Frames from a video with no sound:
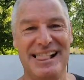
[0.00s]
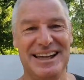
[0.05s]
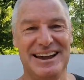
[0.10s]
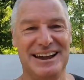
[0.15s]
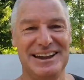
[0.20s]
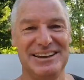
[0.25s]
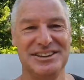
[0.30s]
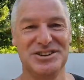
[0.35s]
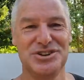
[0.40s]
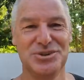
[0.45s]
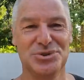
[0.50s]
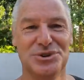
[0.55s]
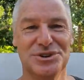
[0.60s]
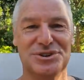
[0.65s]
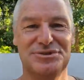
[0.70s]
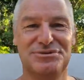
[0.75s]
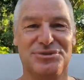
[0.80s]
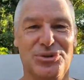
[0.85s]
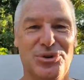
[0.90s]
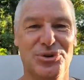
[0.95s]
and
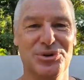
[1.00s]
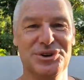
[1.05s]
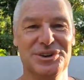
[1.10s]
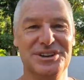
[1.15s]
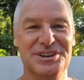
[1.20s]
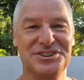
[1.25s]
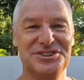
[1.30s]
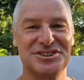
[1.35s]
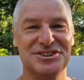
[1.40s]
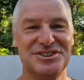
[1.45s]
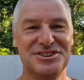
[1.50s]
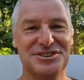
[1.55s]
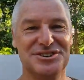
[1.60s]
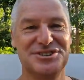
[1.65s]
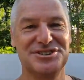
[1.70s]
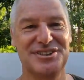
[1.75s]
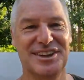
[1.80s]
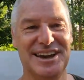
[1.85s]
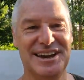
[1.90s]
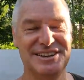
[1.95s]
George Ford
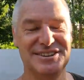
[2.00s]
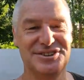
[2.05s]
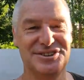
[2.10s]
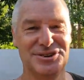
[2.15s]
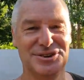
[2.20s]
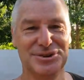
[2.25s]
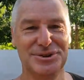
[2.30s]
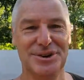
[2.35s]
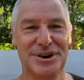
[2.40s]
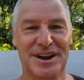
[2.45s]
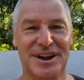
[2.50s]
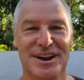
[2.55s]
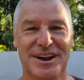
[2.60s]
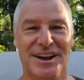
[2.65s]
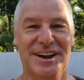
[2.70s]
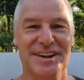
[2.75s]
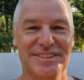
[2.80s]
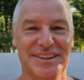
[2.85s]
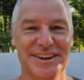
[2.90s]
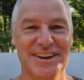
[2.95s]
introduced that to
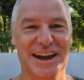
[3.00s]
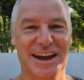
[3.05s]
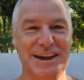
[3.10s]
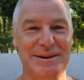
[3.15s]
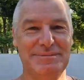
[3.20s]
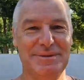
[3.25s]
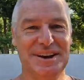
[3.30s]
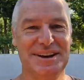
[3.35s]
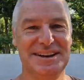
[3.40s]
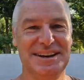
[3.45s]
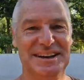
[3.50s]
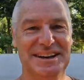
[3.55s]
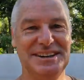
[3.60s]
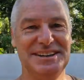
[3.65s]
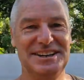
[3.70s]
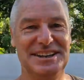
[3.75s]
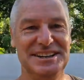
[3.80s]
the game again